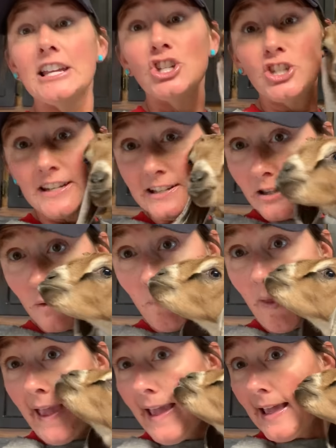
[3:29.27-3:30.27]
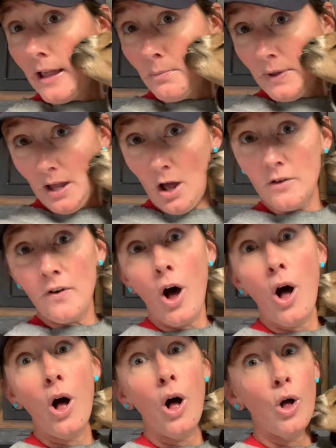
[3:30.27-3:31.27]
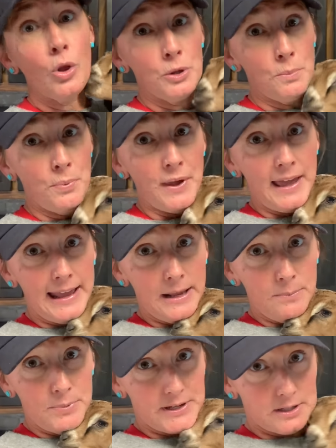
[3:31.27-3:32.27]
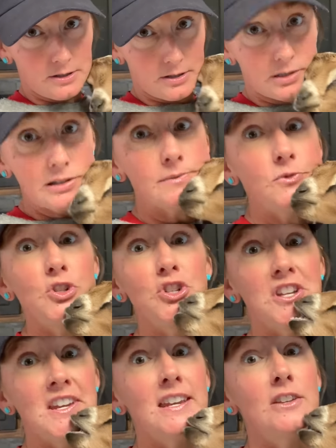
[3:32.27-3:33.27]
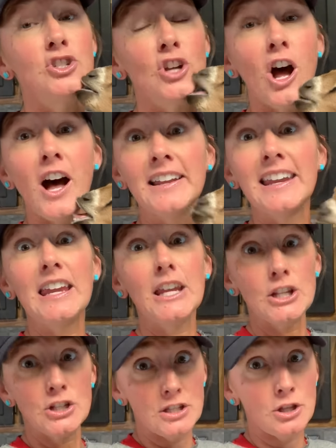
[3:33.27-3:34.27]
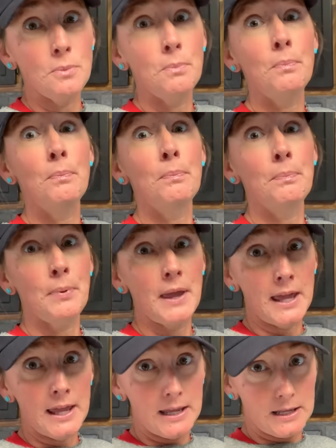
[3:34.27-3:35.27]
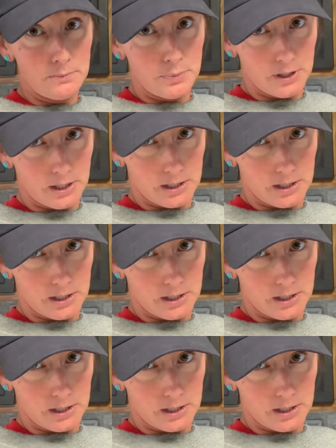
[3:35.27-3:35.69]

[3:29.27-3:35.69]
She's the baby of all the babies. She, Dottie is the baby.